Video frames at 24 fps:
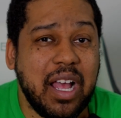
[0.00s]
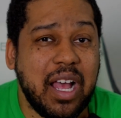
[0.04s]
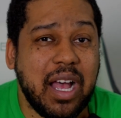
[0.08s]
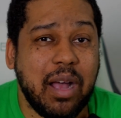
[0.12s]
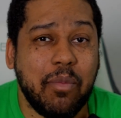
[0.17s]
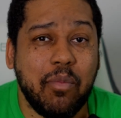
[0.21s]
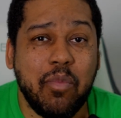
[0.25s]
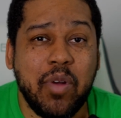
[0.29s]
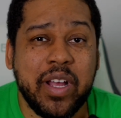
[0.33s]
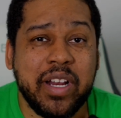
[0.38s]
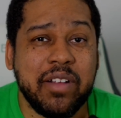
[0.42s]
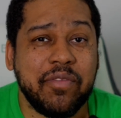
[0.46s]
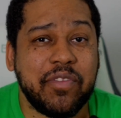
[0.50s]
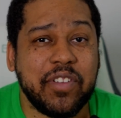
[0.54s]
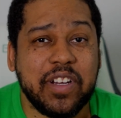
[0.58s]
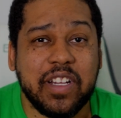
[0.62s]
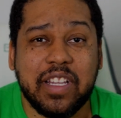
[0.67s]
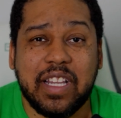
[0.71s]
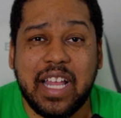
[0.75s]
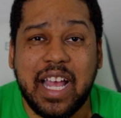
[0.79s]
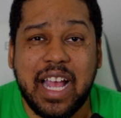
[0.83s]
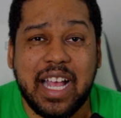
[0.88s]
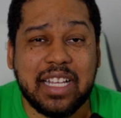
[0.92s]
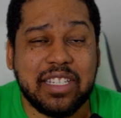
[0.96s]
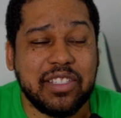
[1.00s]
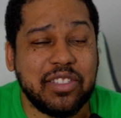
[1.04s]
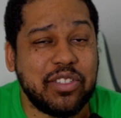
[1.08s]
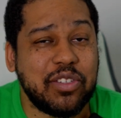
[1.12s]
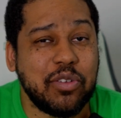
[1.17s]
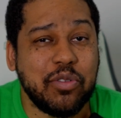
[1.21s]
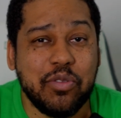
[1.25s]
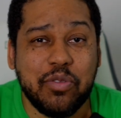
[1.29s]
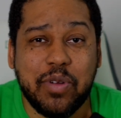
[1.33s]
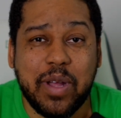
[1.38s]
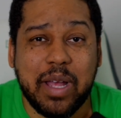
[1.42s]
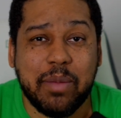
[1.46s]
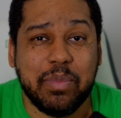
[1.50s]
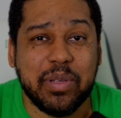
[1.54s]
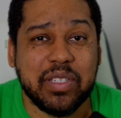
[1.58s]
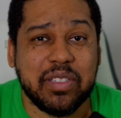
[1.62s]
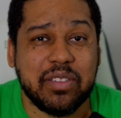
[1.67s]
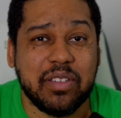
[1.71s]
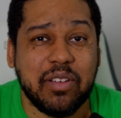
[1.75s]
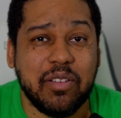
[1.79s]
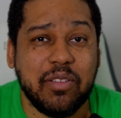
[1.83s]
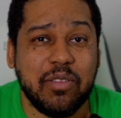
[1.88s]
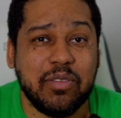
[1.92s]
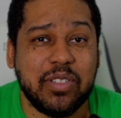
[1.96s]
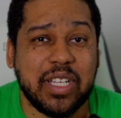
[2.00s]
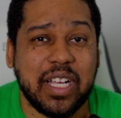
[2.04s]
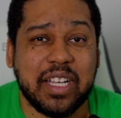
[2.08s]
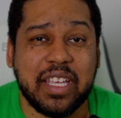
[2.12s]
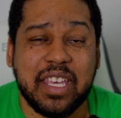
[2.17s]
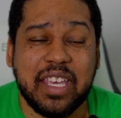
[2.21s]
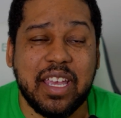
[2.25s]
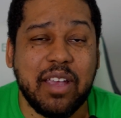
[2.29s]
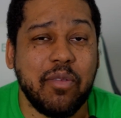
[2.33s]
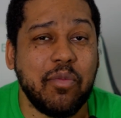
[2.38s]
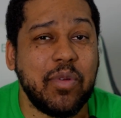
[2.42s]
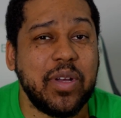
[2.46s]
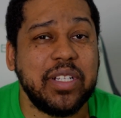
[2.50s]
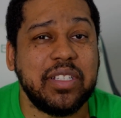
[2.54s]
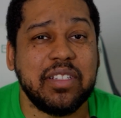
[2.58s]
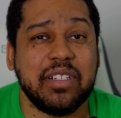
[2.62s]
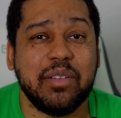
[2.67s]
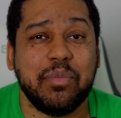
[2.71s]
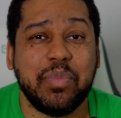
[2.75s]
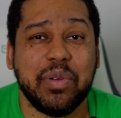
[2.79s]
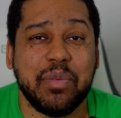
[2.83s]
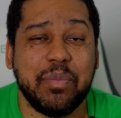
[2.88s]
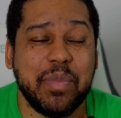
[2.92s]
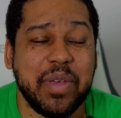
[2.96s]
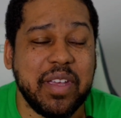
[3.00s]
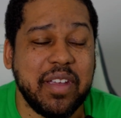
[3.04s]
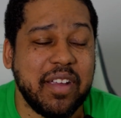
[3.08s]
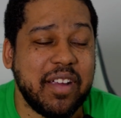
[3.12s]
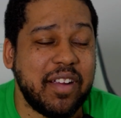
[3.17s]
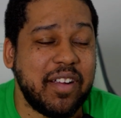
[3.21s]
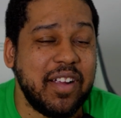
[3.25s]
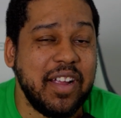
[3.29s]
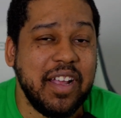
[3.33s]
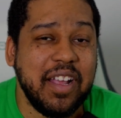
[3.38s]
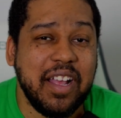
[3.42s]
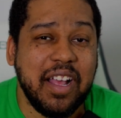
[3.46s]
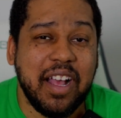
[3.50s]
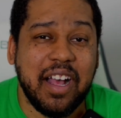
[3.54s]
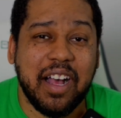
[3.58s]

I'm waiting for the last two episodes. I can't wait to the premiere.